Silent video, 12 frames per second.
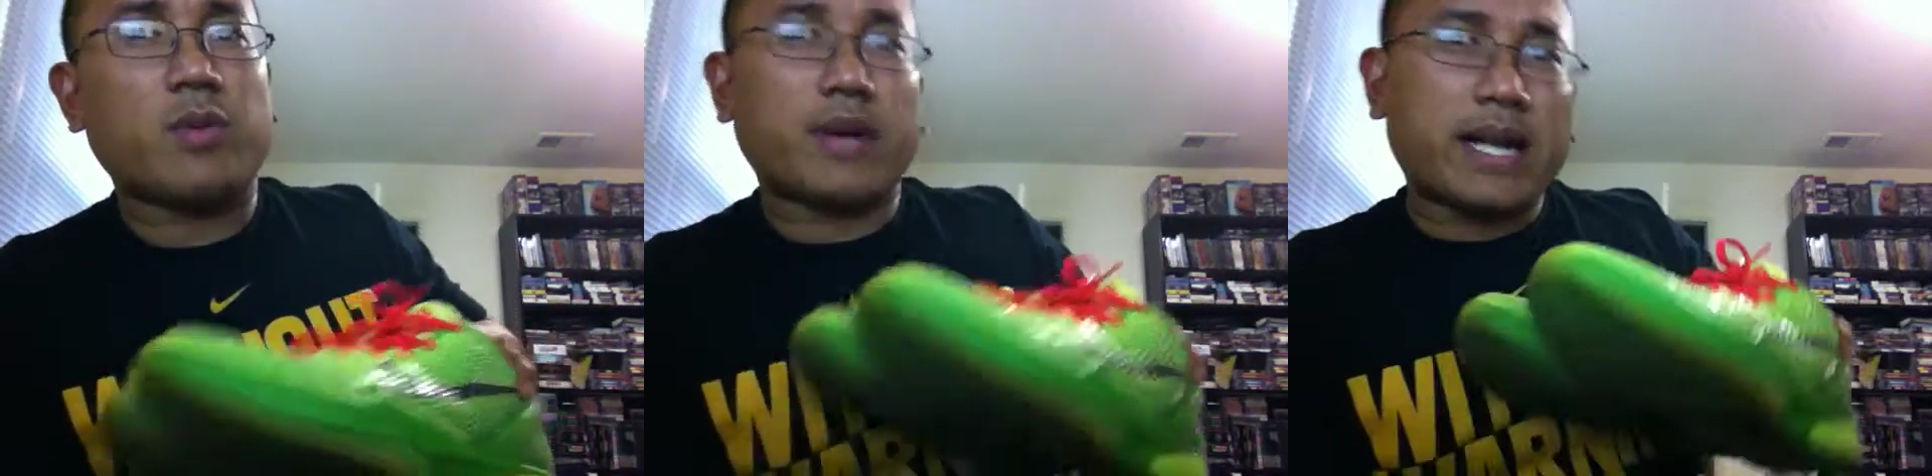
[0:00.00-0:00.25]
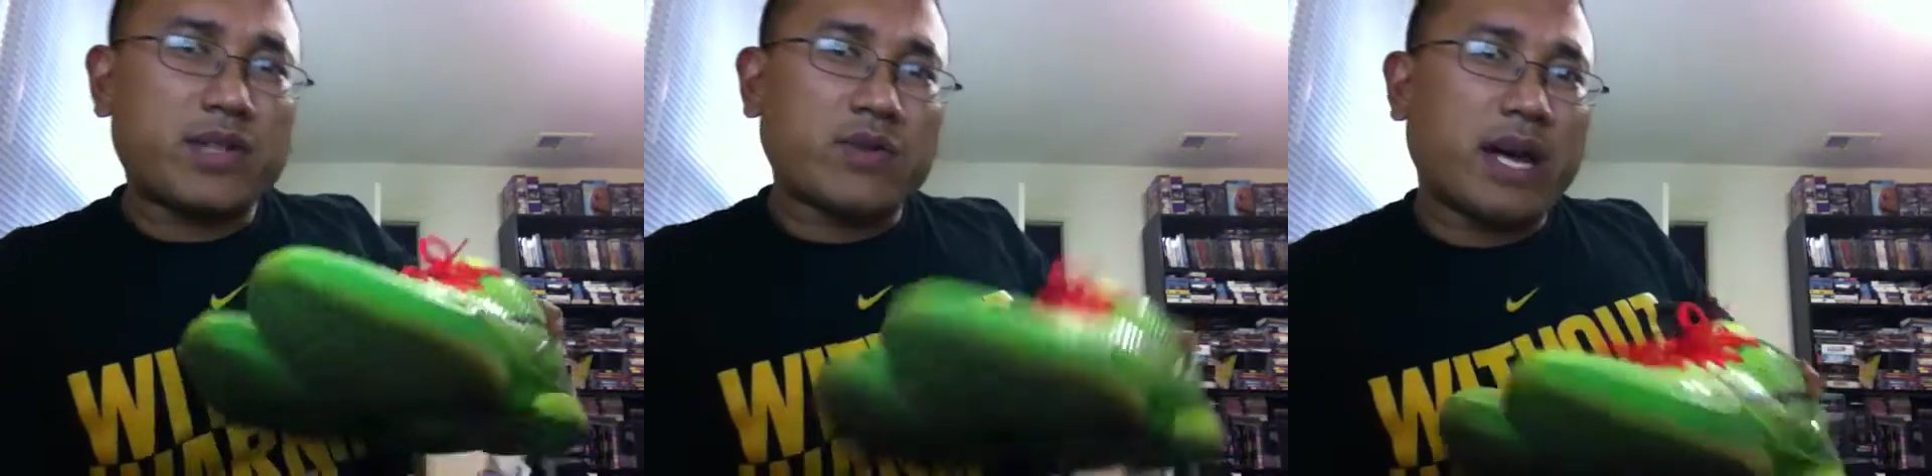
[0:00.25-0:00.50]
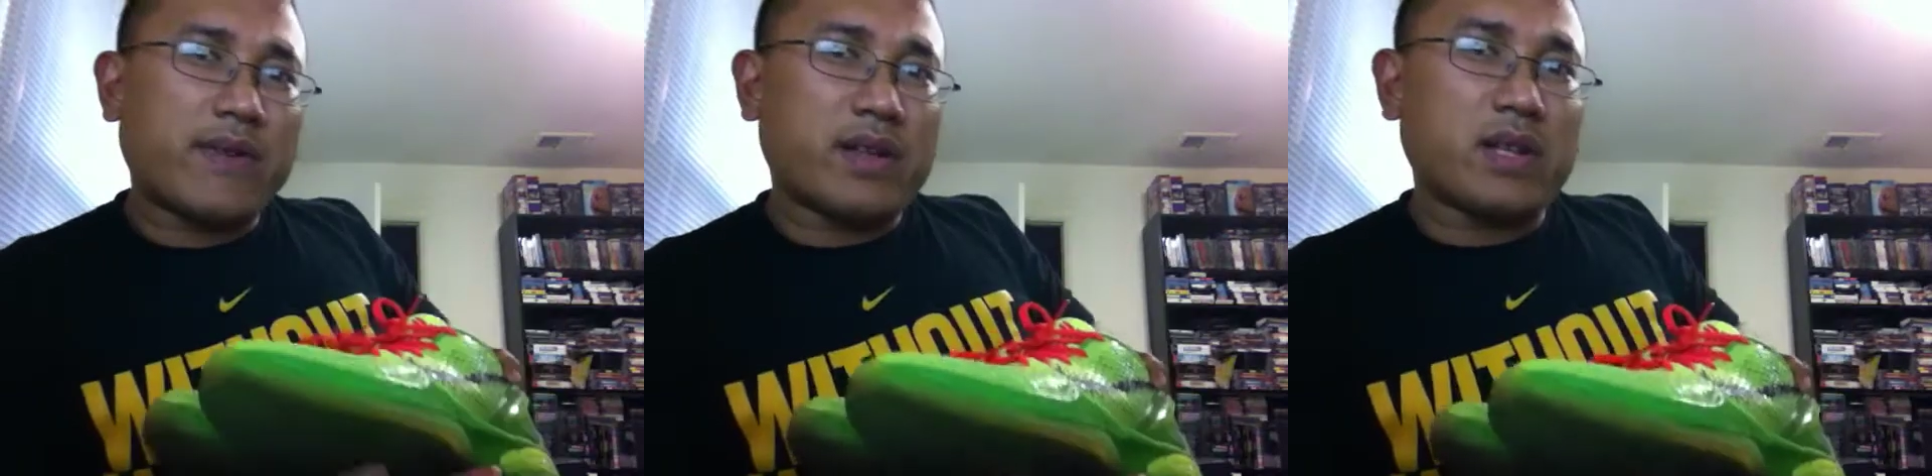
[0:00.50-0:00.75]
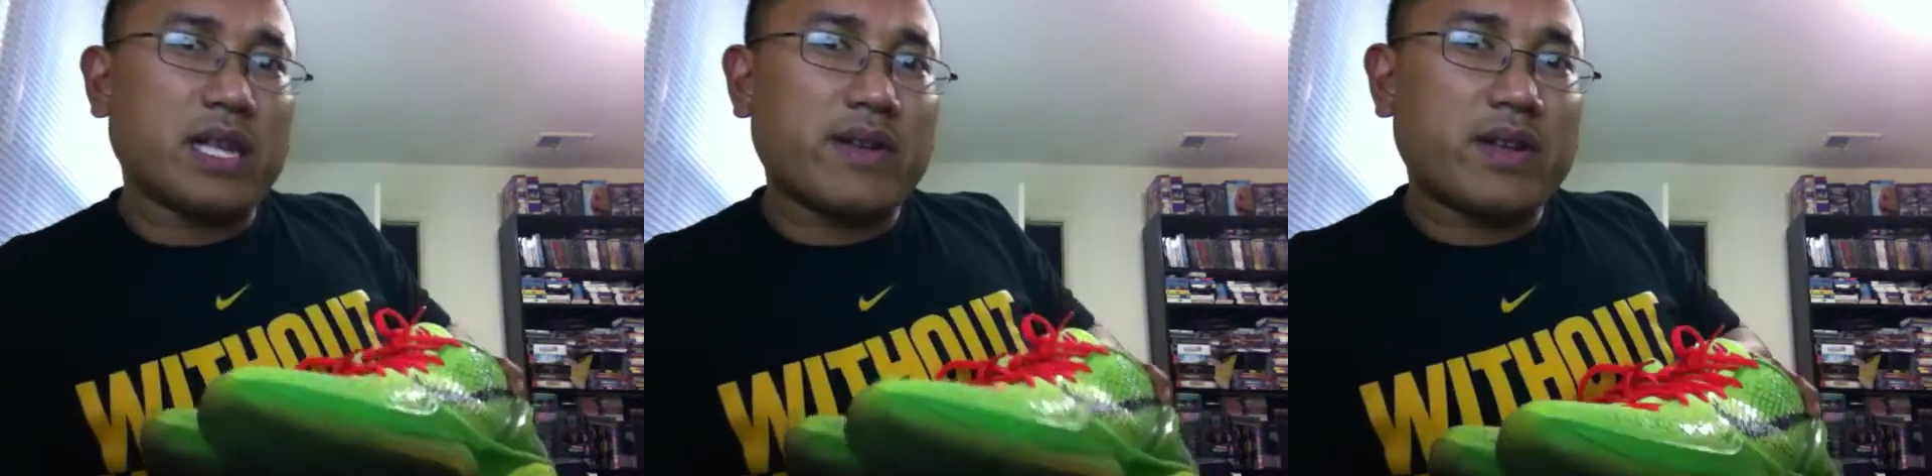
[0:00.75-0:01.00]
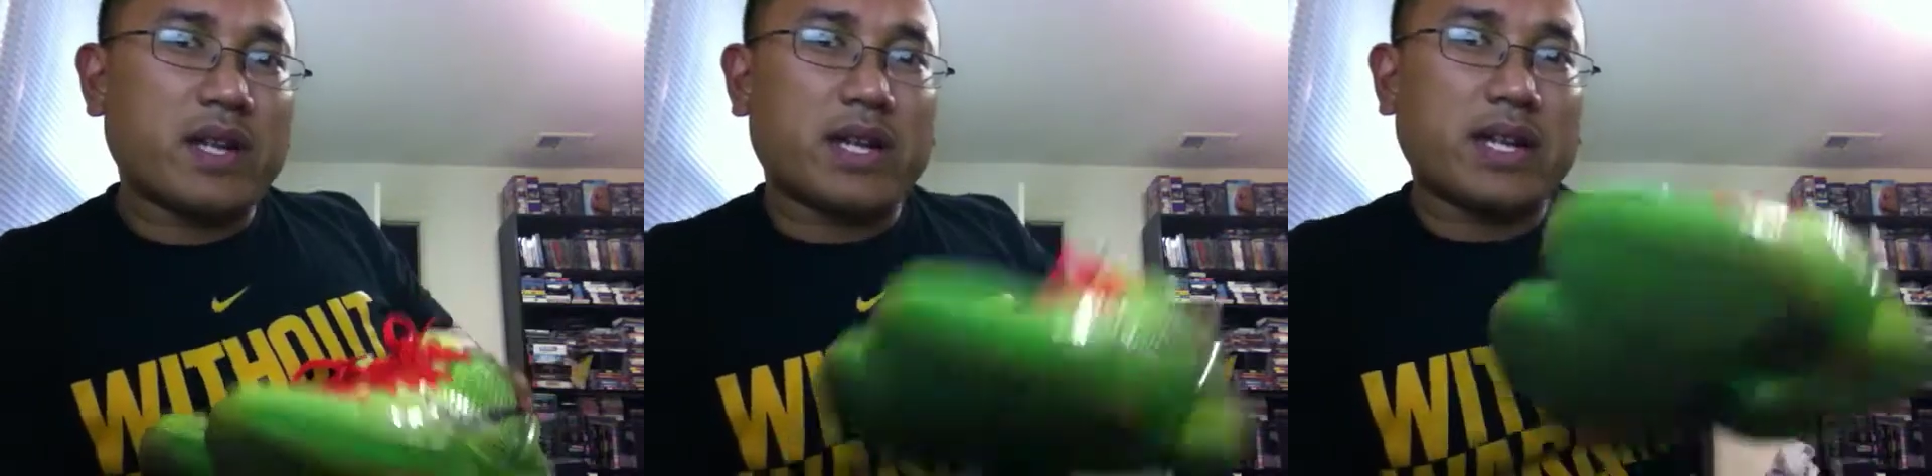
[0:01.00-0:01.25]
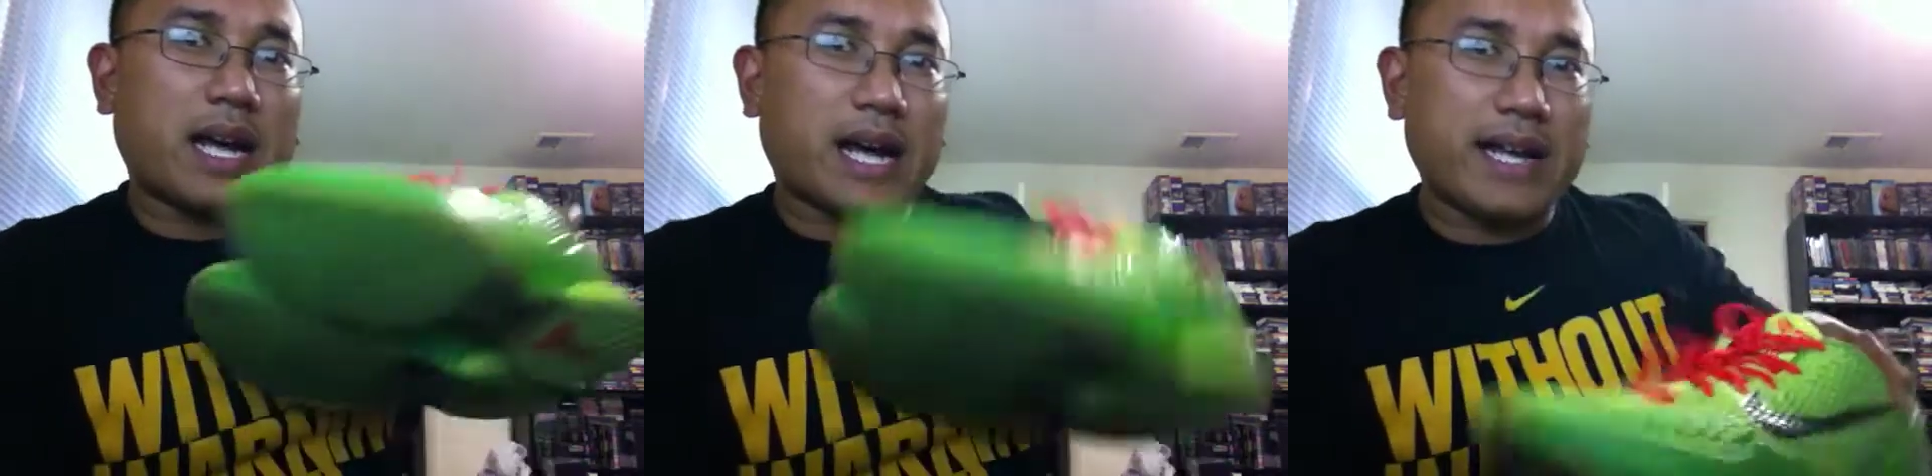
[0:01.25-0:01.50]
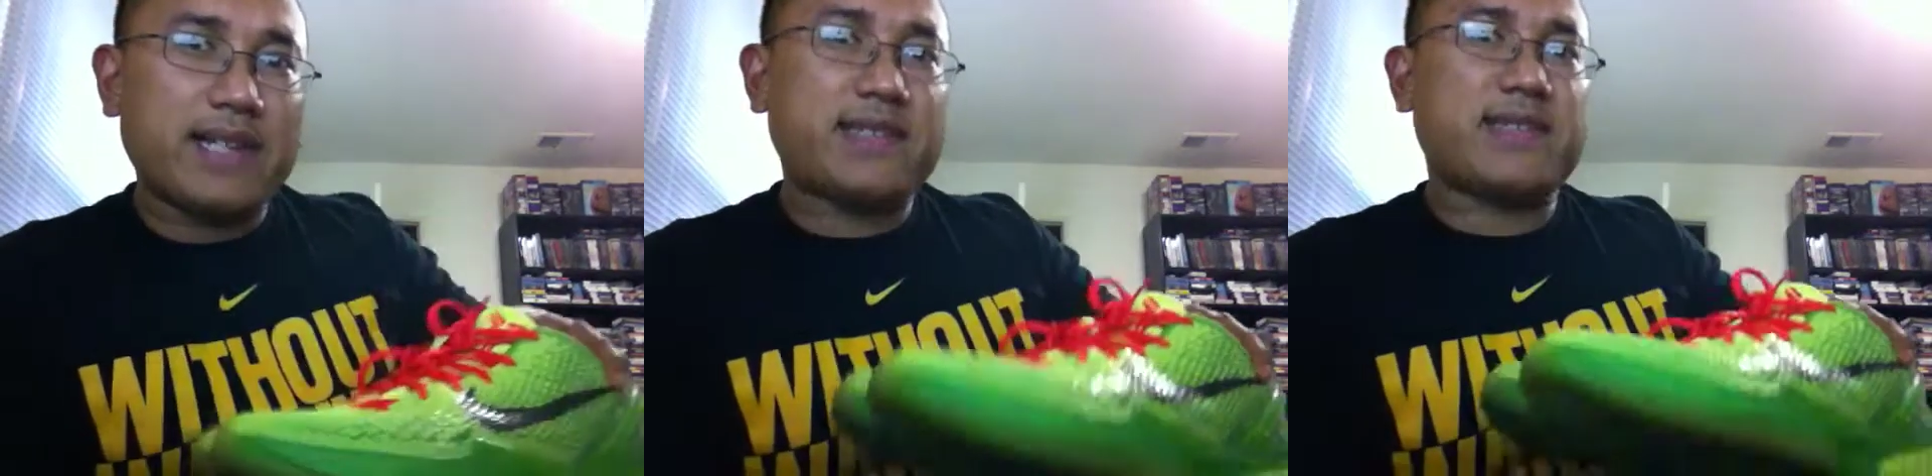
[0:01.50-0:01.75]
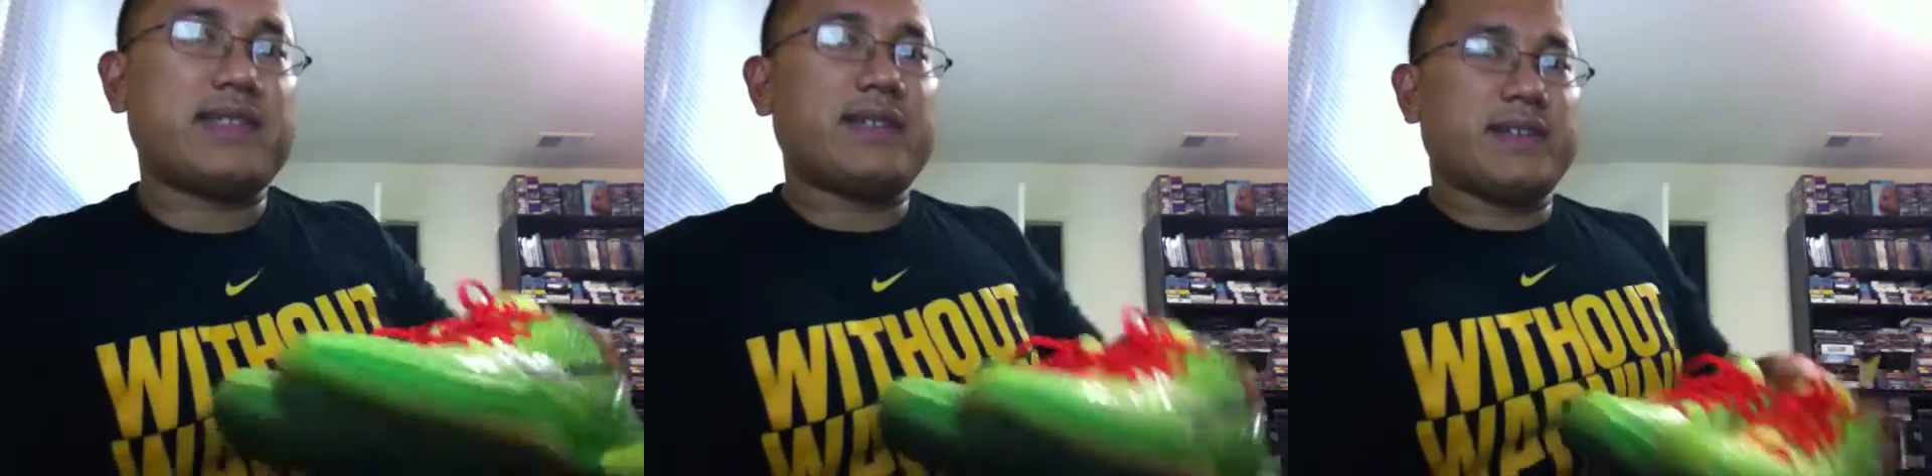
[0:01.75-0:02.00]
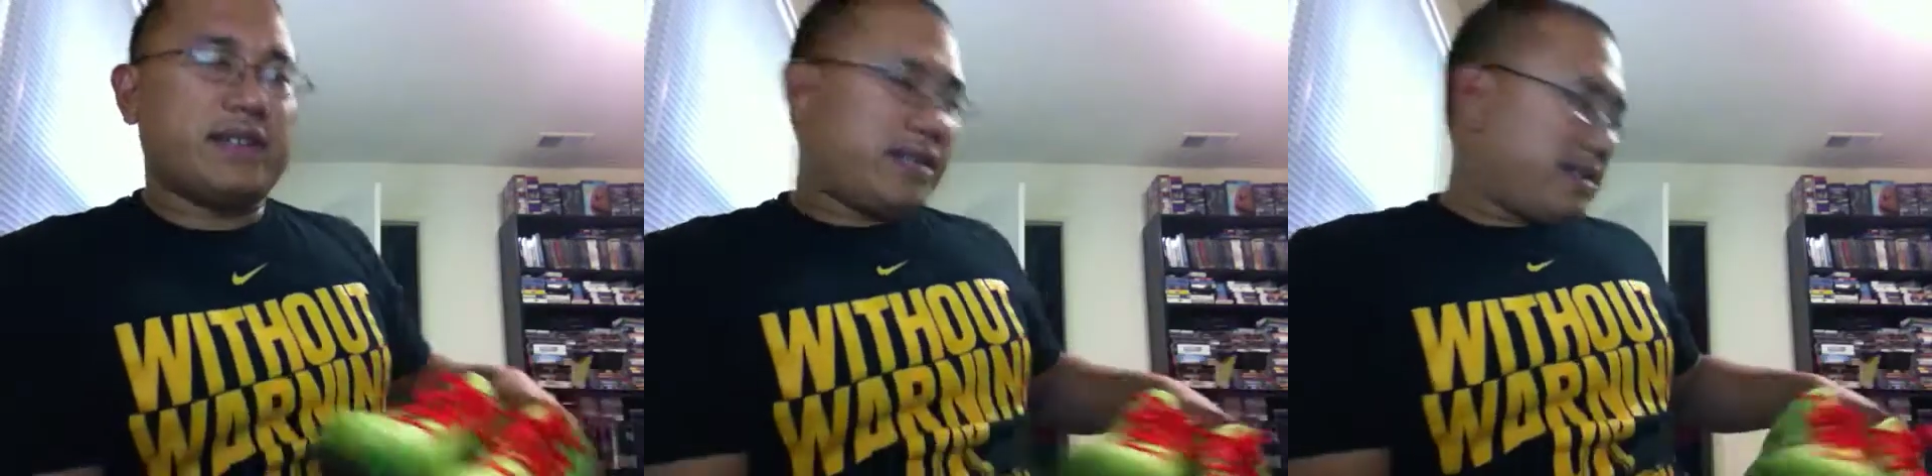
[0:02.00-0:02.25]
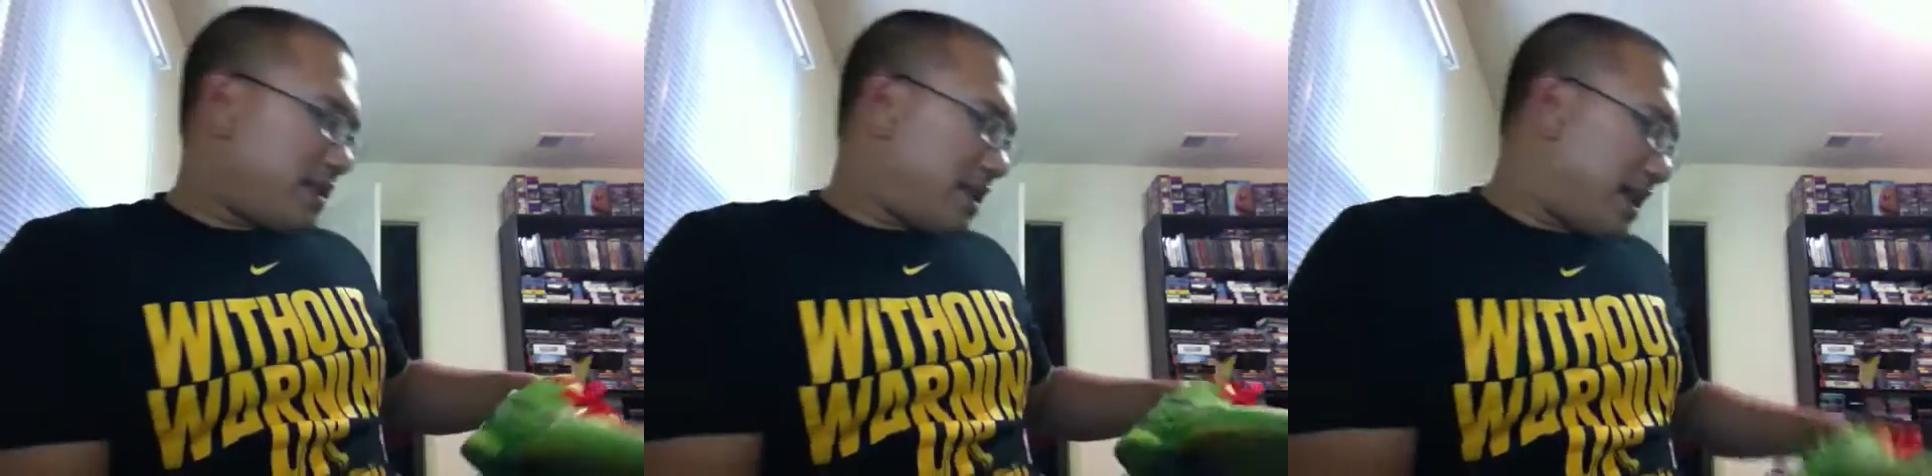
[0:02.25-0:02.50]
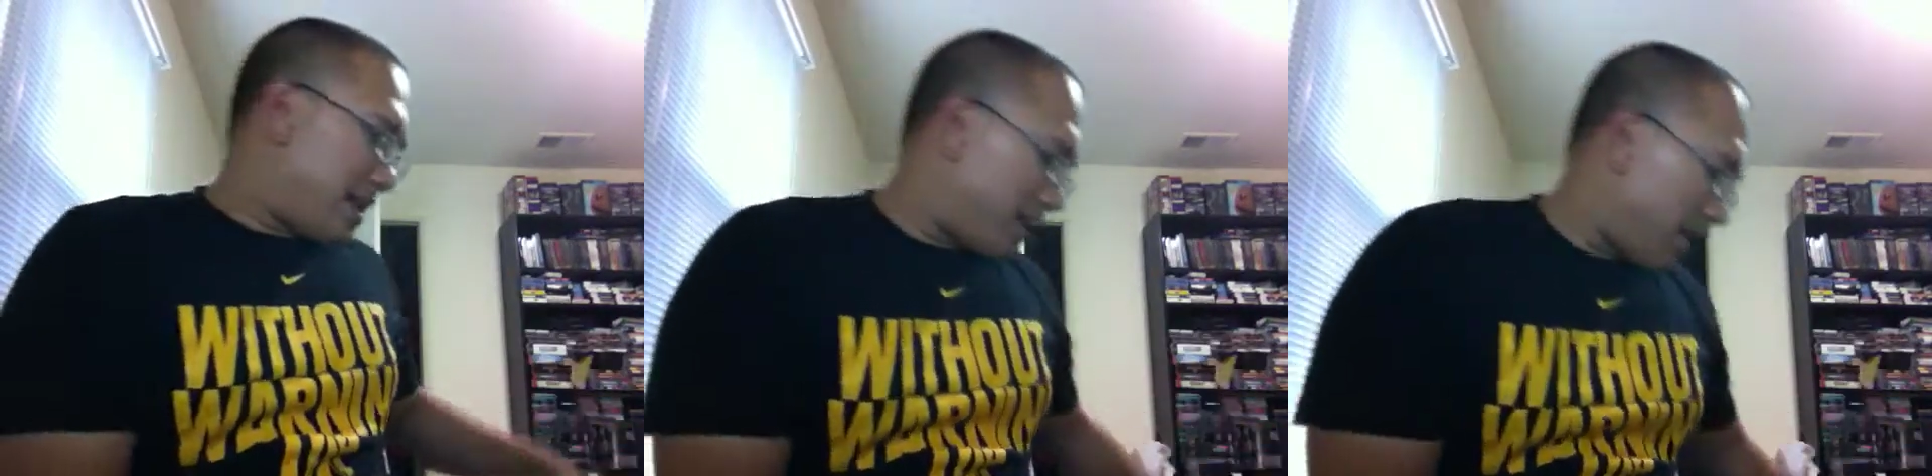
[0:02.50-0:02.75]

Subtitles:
But I do have an 11 on ice that